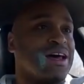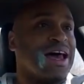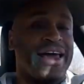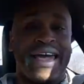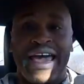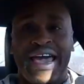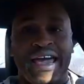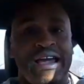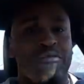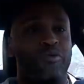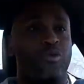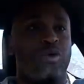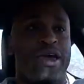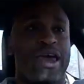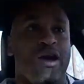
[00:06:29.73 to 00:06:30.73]
I can't hit,
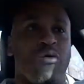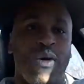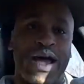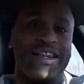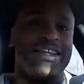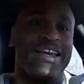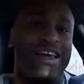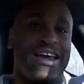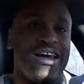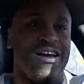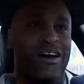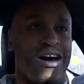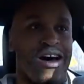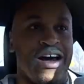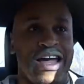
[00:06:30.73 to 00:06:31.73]
can't wait to
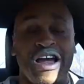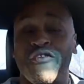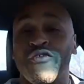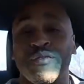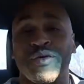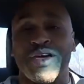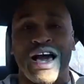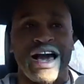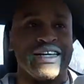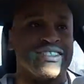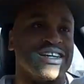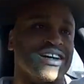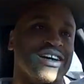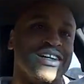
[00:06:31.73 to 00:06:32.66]
uh, hear from you guys.